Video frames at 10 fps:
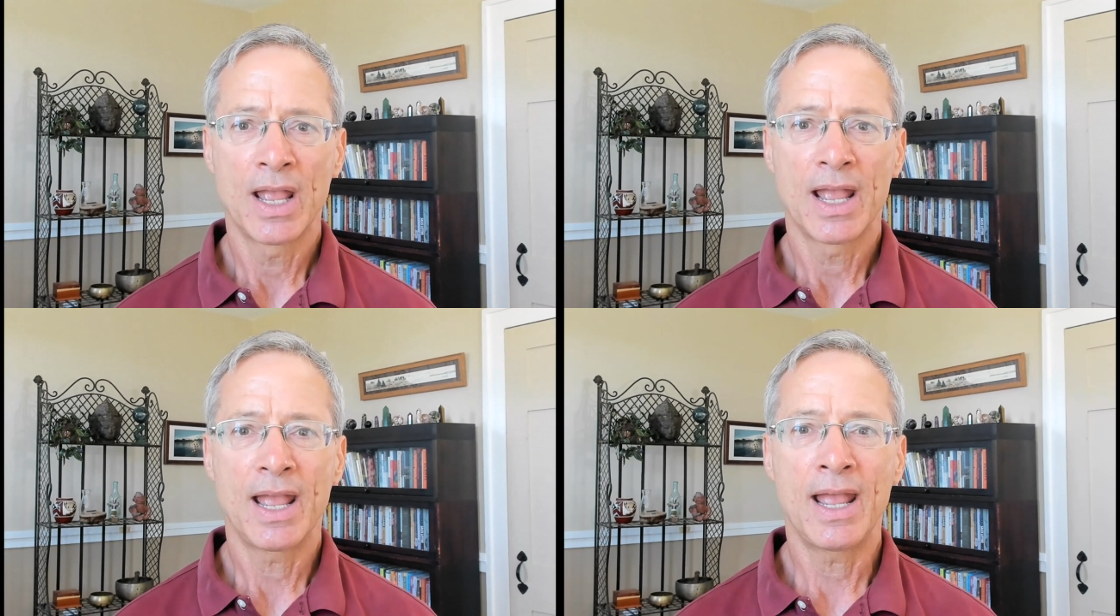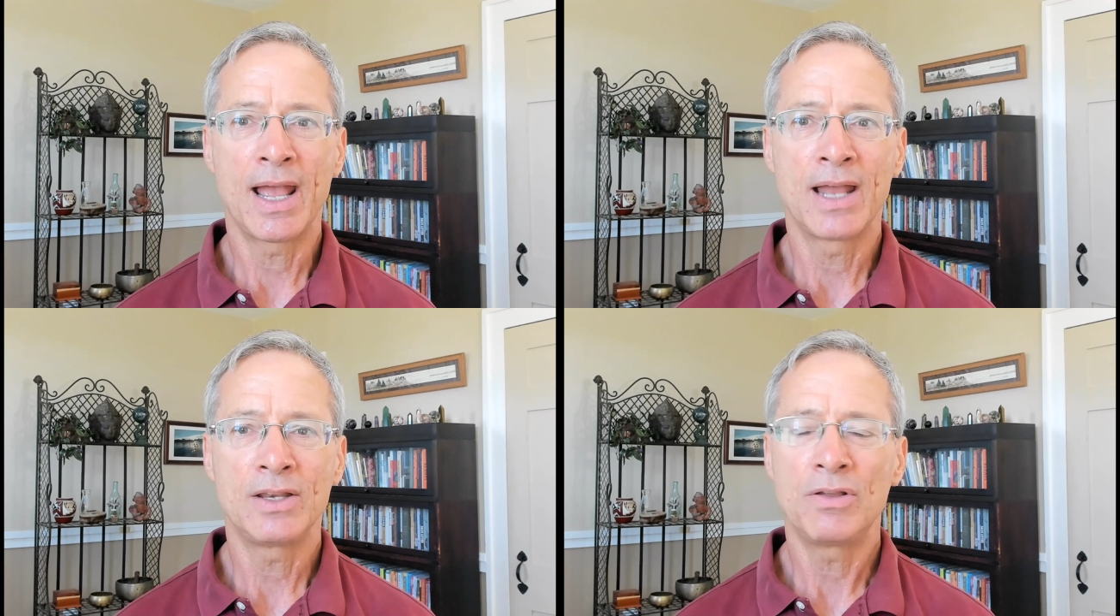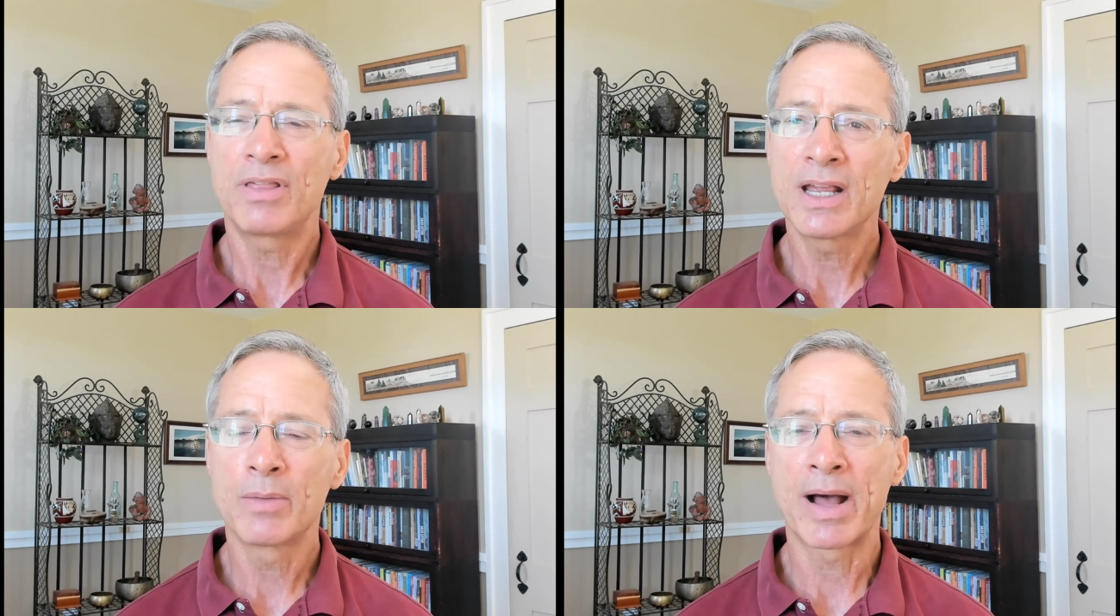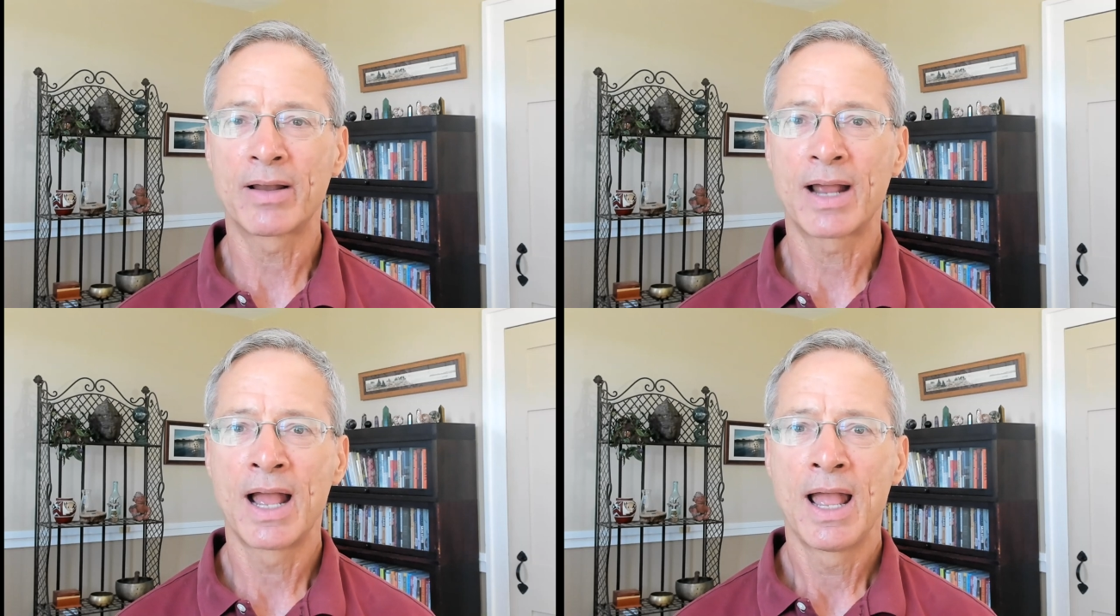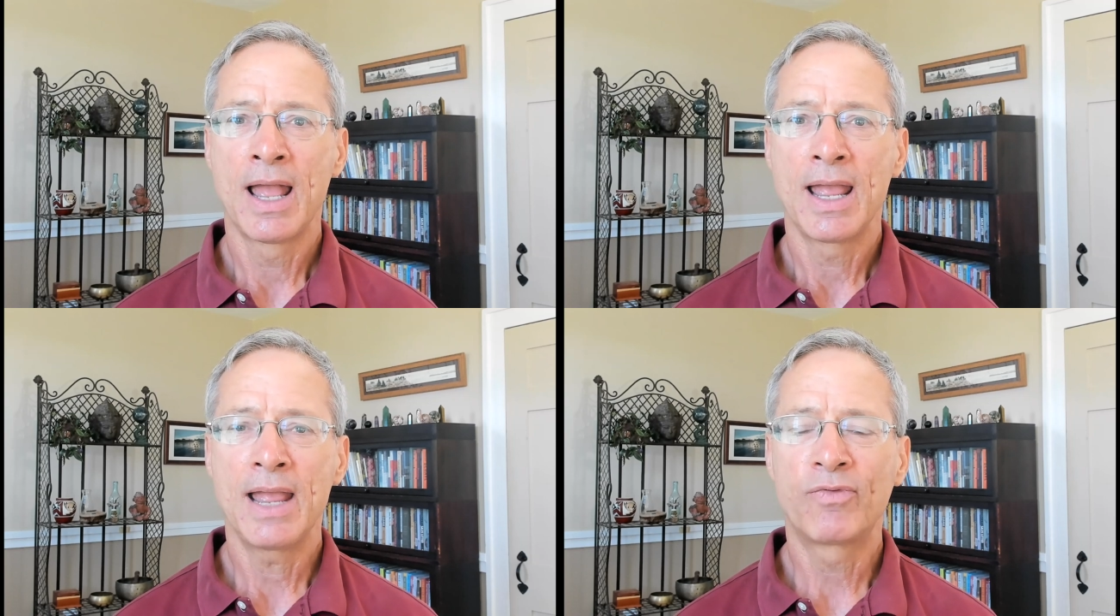and you think about it.
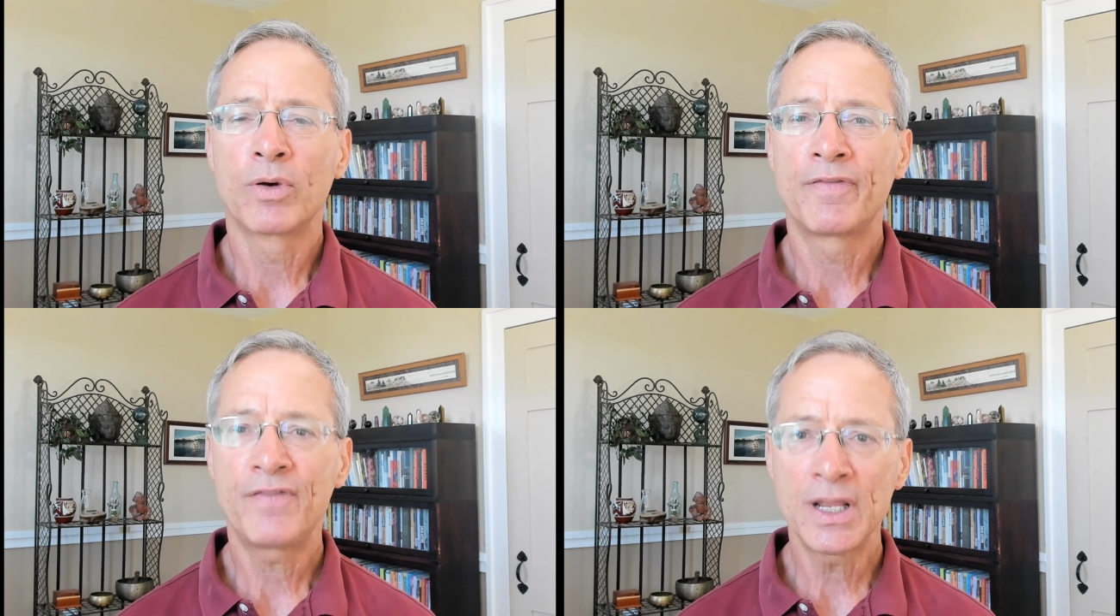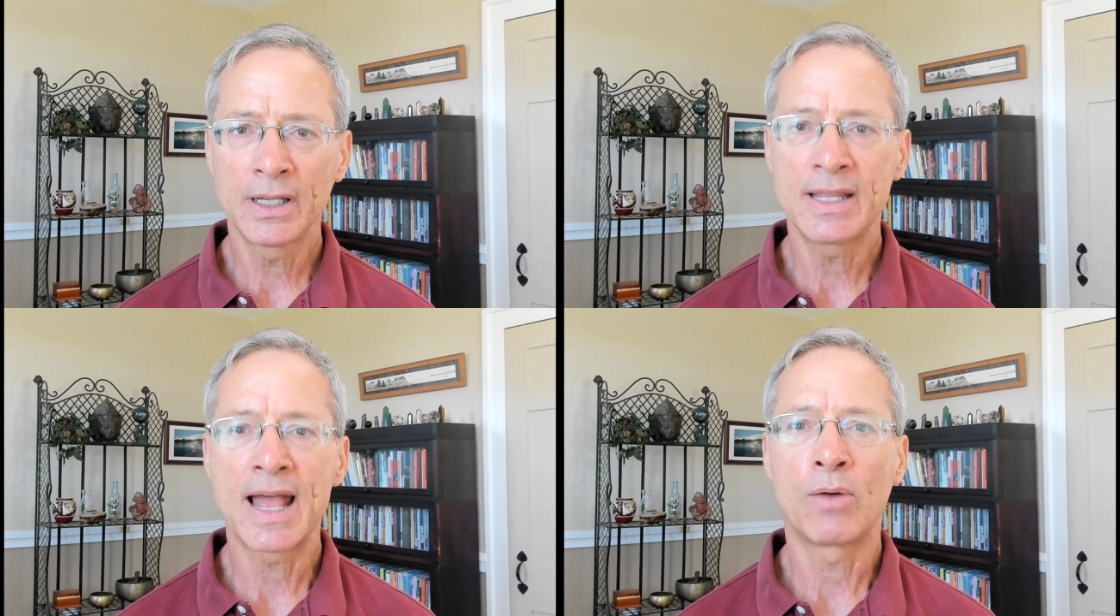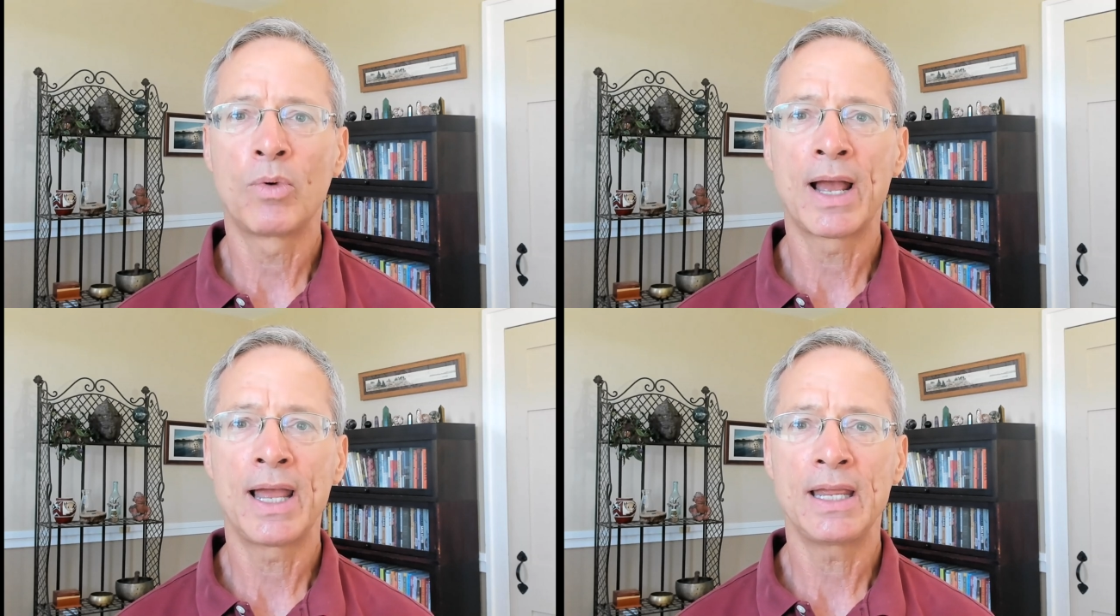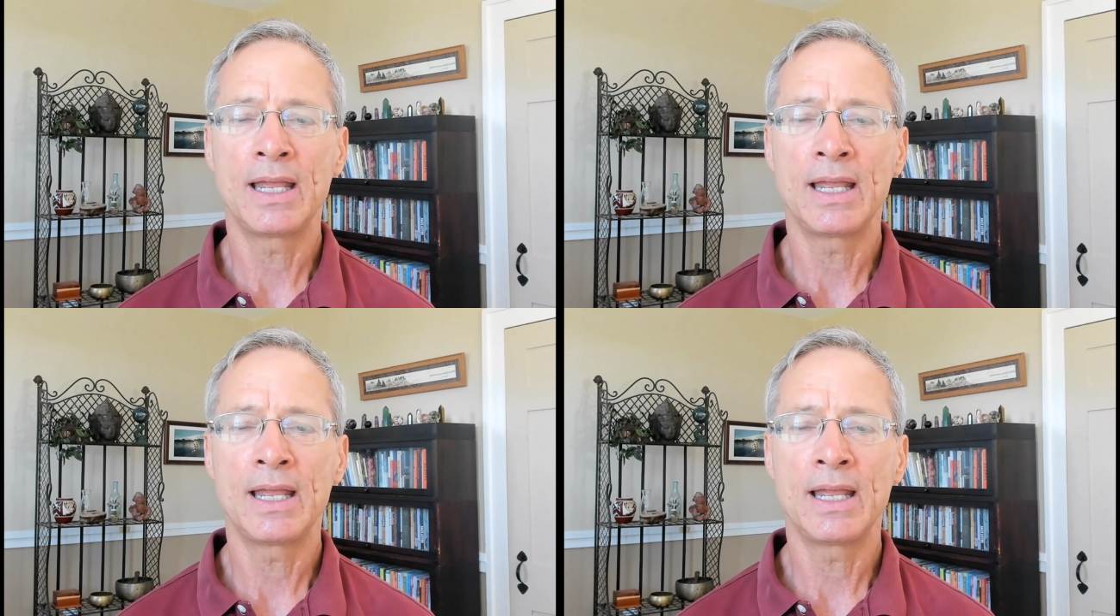If we're feeling that way,